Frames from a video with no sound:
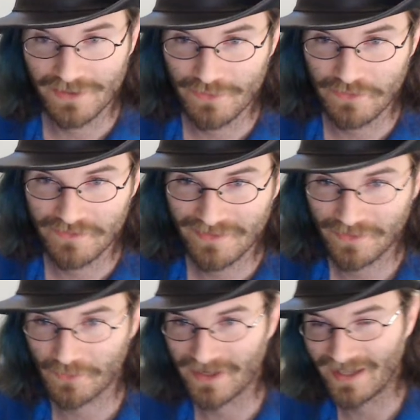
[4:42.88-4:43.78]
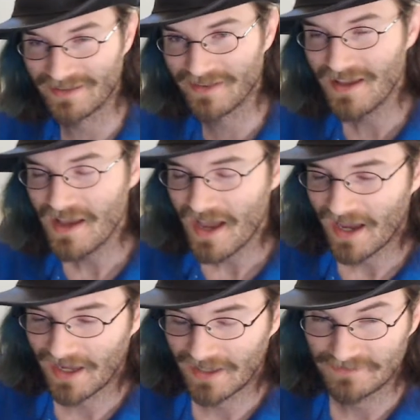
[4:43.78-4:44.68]
new 3DS,
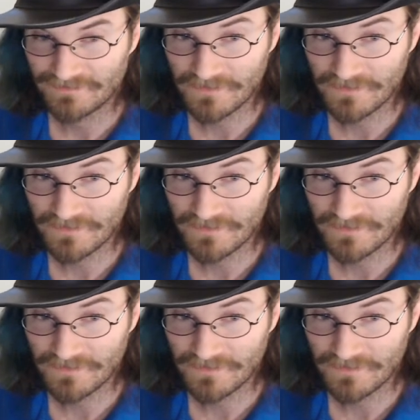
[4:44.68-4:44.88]
uh,